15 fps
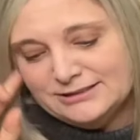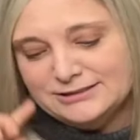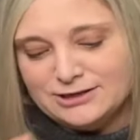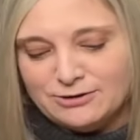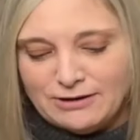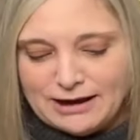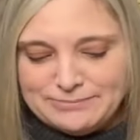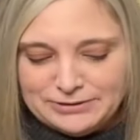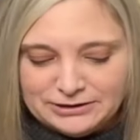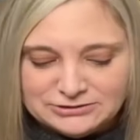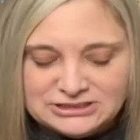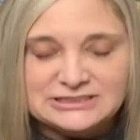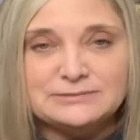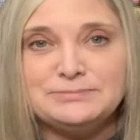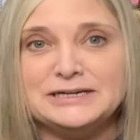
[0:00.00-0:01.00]
So I
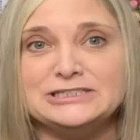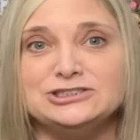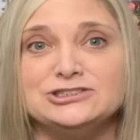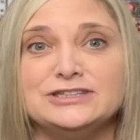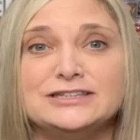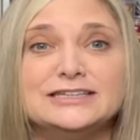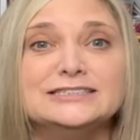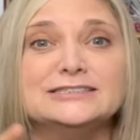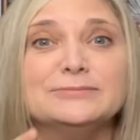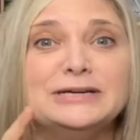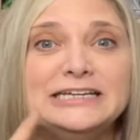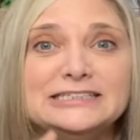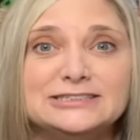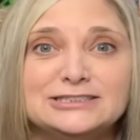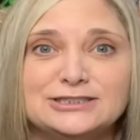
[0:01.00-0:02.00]
posted pictures of this on my
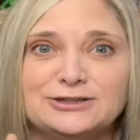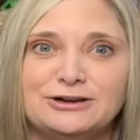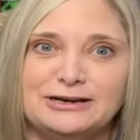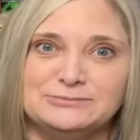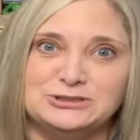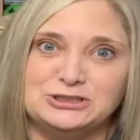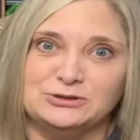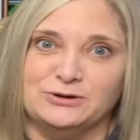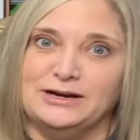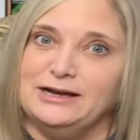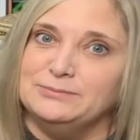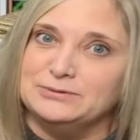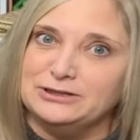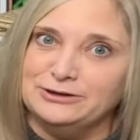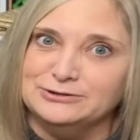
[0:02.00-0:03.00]
Instagram story
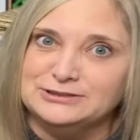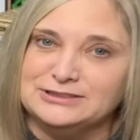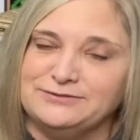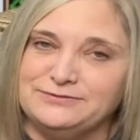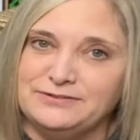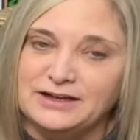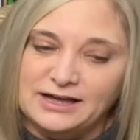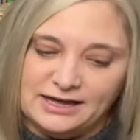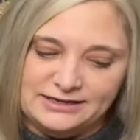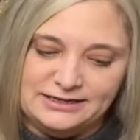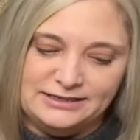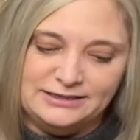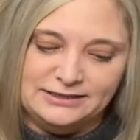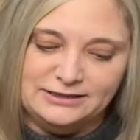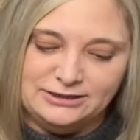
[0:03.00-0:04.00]
up close if I
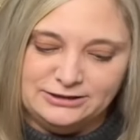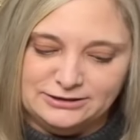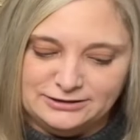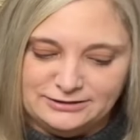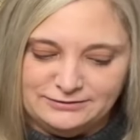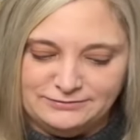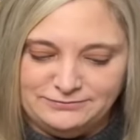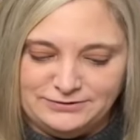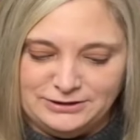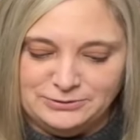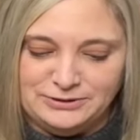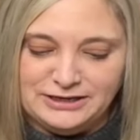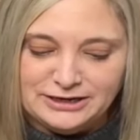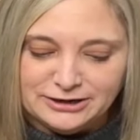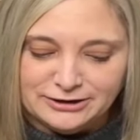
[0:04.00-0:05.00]
didn't get a good view
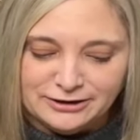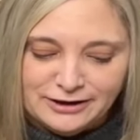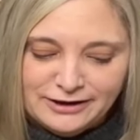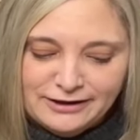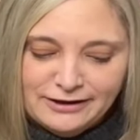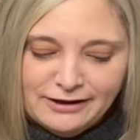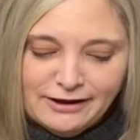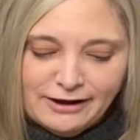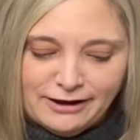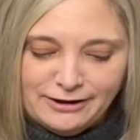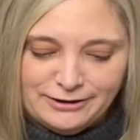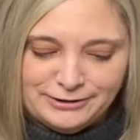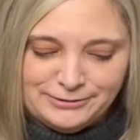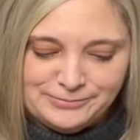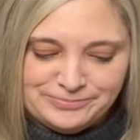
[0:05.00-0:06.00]
here.
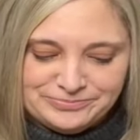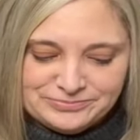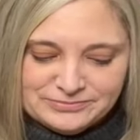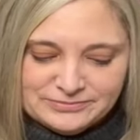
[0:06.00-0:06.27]
And